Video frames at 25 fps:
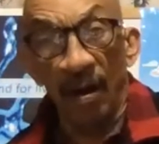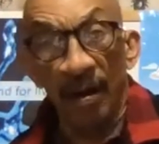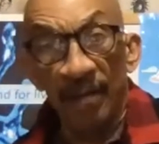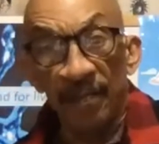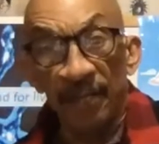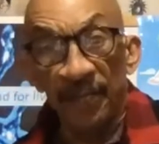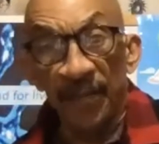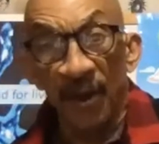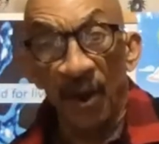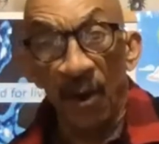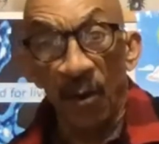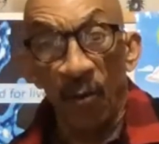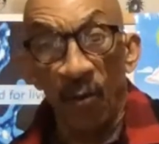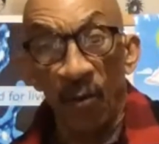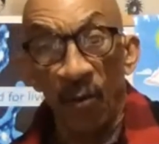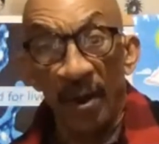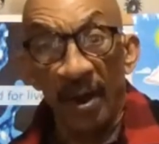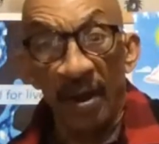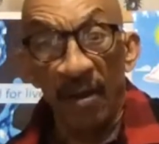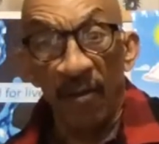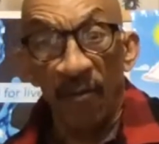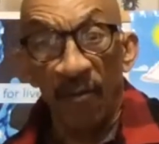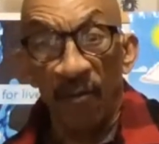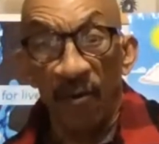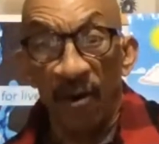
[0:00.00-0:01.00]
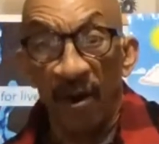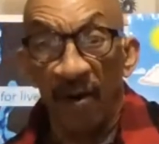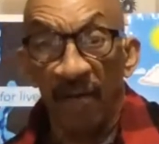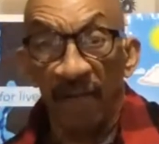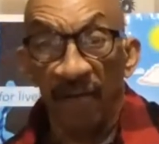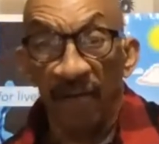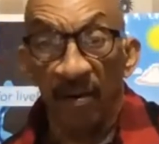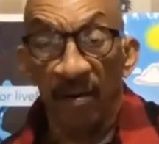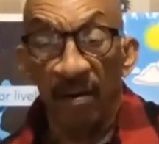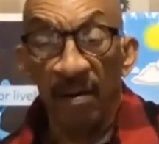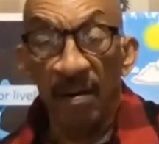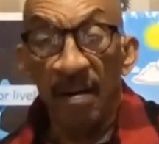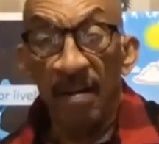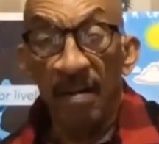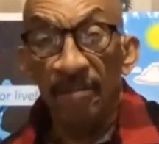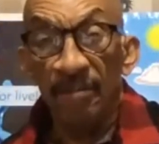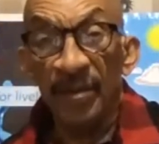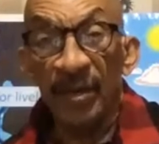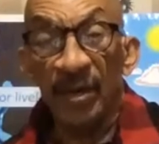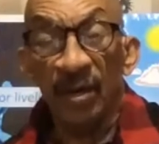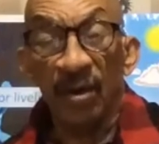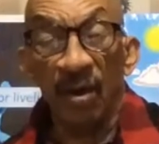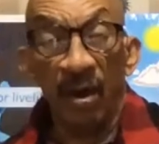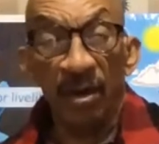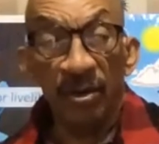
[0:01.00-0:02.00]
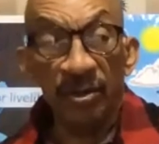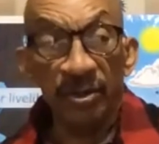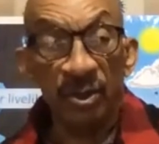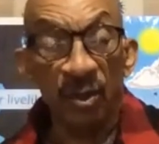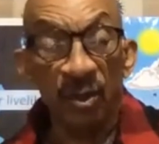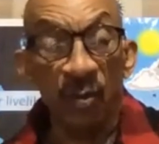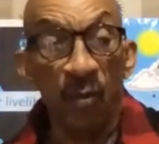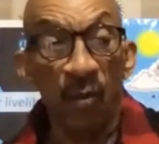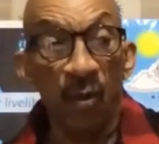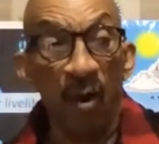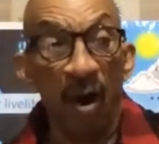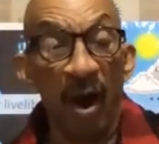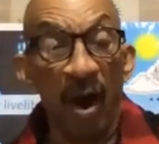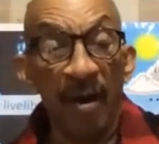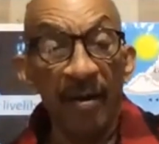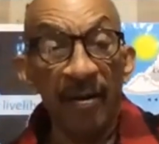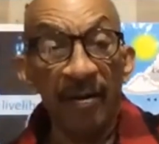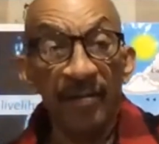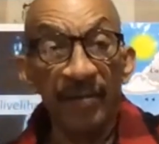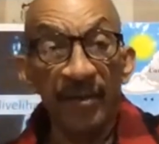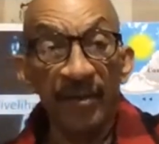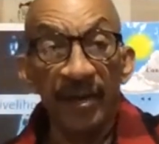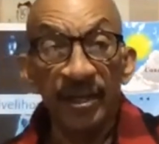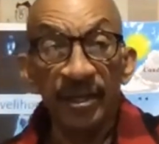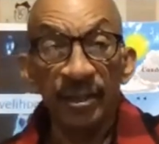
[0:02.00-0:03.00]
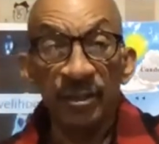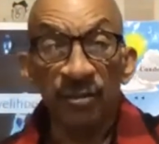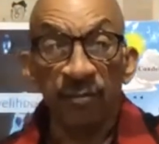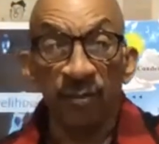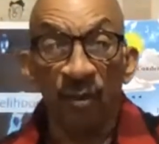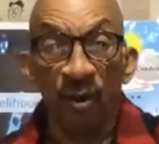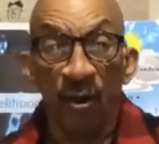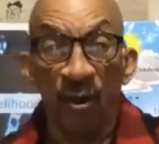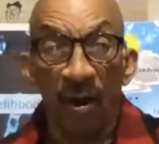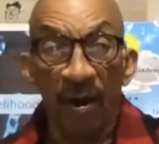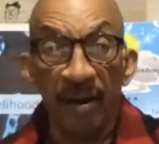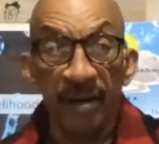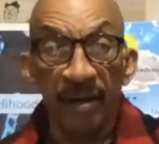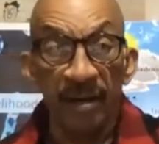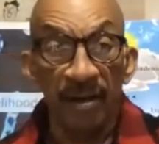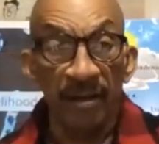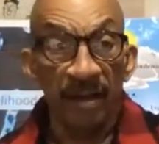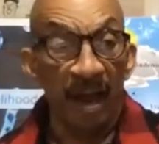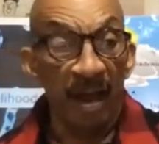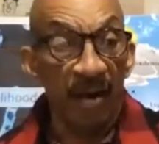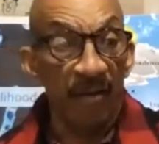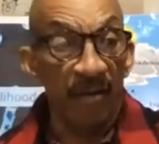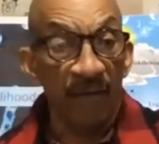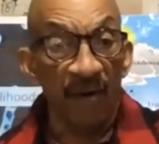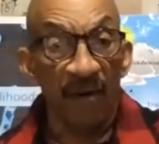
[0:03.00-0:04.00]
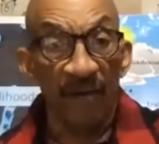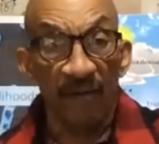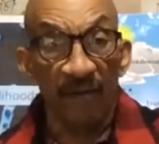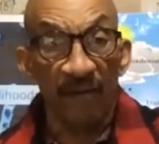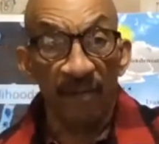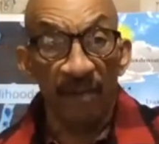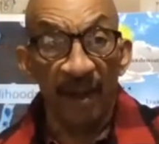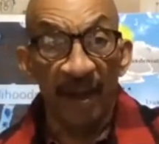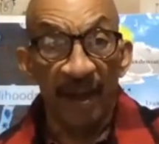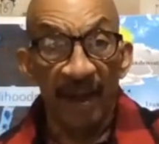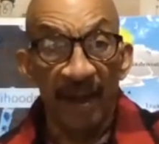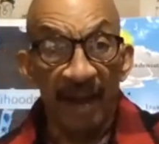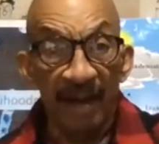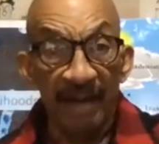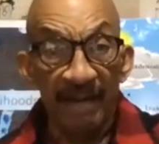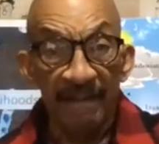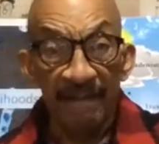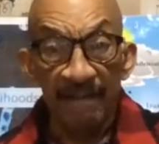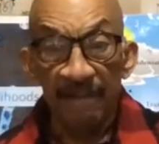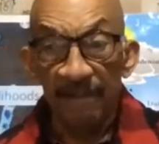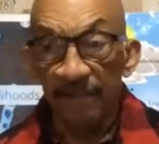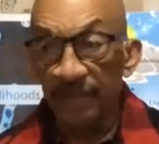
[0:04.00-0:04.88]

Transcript: it the Red River, because the water that is flowing in that riverbed,